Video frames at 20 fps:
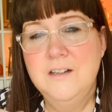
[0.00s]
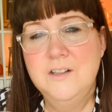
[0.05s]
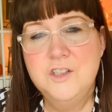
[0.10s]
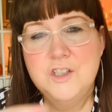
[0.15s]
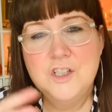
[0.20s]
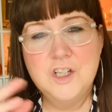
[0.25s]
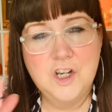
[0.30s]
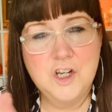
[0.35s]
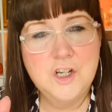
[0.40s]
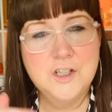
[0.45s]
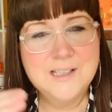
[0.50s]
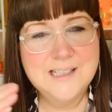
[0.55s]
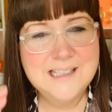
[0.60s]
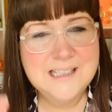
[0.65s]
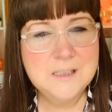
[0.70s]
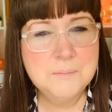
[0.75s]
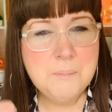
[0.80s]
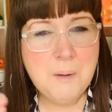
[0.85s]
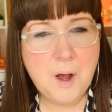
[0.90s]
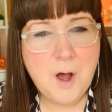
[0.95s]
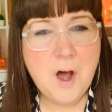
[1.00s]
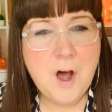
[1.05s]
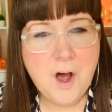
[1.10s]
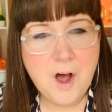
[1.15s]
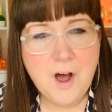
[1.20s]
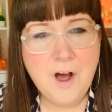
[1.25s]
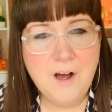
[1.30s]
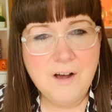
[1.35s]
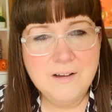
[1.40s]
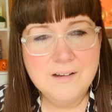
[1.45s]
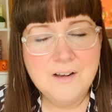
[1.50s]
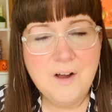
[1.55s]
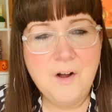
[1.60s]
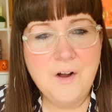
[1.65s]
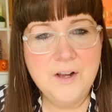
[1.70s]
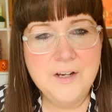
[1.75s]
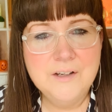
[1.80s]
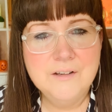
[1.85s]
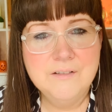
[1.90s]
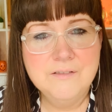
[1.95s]
to like a spa
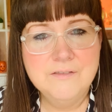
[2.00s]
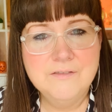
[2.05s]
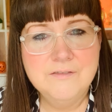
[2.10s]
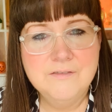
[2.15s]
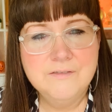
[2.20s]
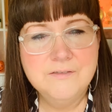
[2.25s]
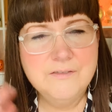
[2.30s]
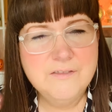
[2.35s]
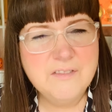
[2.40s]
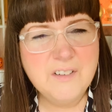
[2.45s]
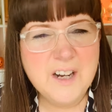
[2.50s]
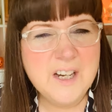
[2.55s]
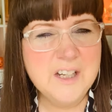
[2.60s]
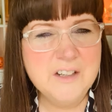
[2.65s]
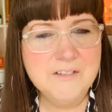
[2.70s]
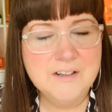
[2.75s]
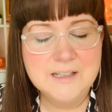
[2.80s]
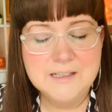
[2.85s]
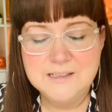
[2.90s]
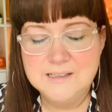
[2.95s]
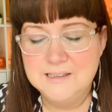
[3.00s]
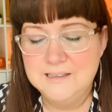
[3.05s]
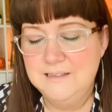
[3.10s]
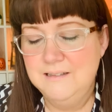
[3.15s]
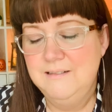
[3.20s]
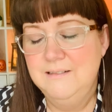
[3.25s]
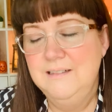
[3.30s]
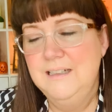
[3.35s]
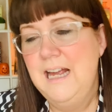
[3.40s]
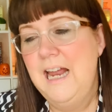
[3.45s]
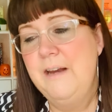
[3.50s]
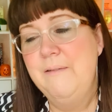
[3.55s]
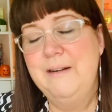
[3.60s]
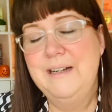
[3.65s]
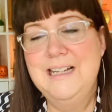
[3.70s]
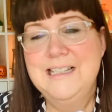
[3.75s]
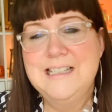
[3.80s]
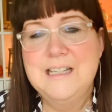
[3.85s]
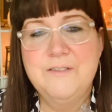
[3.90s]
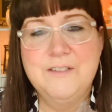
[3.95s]
kind of fragrance. Anyway,
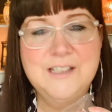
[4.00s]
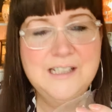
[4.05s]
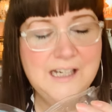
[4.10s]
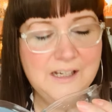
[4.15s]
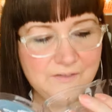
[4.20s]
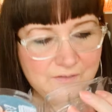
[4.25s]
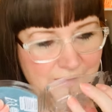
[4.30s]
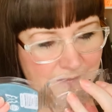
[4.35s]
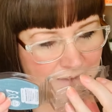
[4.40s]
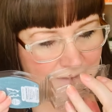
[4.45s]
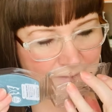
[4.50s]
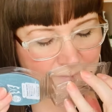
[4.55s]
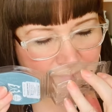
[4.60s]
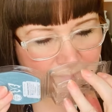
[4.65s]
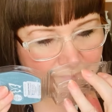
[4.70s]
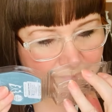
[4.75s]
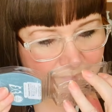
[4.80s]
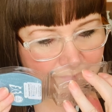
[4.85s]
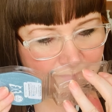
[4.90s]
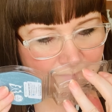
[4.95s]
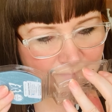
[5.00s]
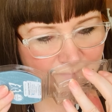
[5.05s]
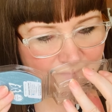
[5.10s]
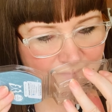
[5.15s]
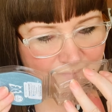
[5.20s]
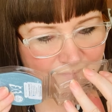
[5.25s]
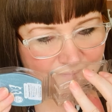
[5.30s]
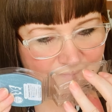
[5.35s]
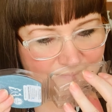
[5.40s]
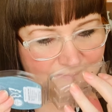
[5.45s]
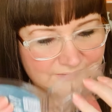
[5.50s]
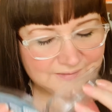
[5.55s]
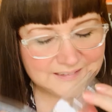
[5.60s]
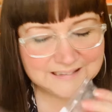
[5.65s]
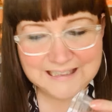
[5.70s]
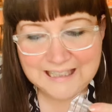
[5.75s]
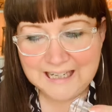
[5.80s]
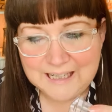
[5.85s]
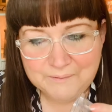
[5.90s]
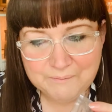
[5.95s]
let's have a sniff.
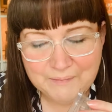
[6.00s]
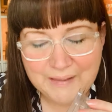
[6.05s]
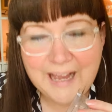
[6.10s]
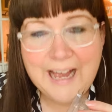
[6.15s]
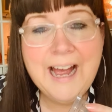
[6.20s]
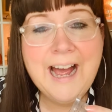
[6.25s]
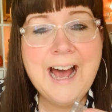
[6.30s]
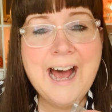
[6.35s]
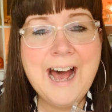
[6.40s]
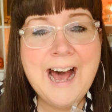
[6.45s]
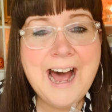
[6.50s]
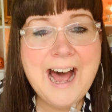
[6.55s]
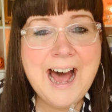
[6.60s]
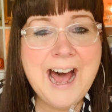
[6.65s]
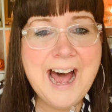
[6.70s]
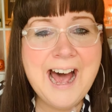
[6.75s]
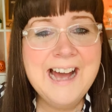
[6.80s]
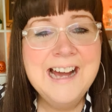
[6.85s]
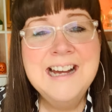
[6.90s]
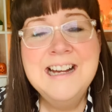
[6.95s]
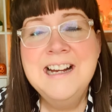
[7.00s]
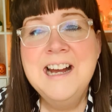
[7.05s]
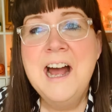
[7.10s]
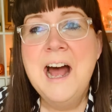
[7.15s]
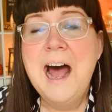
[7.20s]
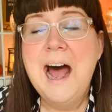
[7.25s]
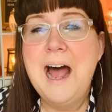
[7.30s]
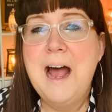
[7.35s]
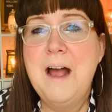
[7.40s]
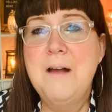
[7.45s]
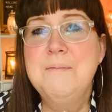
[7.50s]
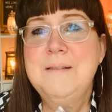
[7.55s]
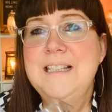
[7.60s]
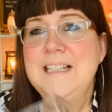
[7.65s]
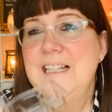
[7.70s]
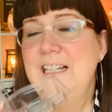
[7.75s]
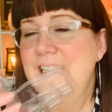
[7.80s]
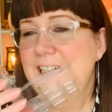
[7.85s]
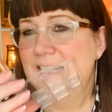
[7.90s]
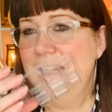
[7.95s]
Yeah,
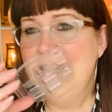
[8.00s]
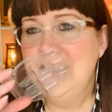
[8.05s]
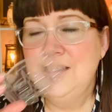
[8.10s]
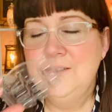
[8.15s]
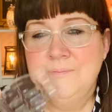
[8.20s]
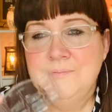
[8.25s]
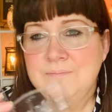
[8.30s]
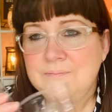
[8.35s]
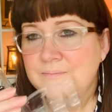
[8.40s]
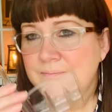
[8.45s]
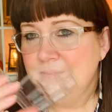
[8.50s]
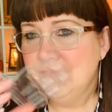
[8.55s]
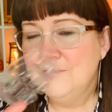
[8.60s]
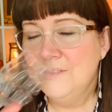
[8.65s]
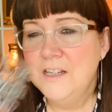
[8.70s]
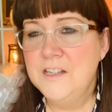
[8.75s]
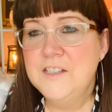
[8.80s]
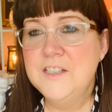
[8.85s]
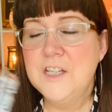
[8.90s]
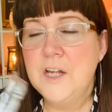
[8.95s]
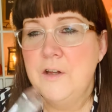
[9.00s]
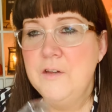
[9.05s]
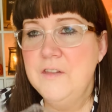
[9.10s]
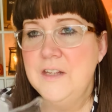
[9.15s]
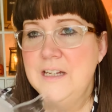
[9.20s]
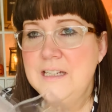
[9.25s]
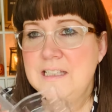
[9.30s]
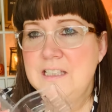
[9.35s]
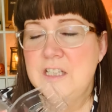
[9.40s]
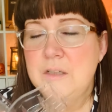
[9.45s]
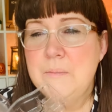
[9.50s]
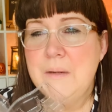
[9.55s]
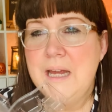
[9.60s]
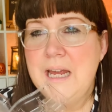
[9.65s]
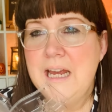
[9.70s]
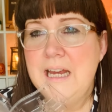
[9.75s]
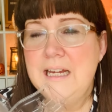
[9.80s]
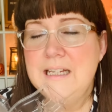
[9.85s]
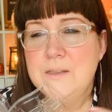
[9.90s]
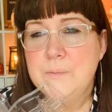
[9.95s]
absolutely. So this, to
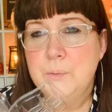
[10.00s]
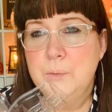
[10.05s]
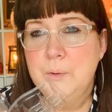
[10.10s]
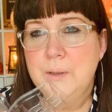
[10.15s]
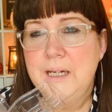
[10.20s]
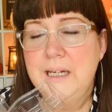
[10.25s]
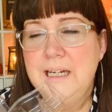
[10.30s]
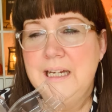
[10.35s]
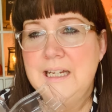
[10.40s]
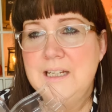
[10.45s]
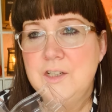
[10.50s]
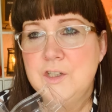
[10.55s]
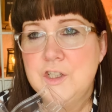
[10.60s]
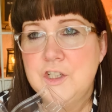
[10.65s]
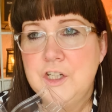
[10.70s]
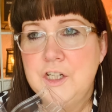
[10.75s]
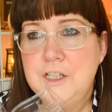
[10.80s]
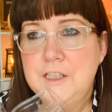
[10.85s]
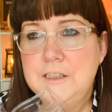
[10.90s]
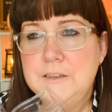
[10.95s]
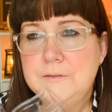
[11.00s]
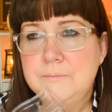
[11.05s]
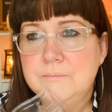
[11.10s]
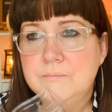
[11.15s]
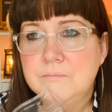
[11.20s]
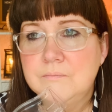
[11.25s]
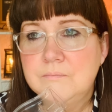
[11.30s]
me, is walking into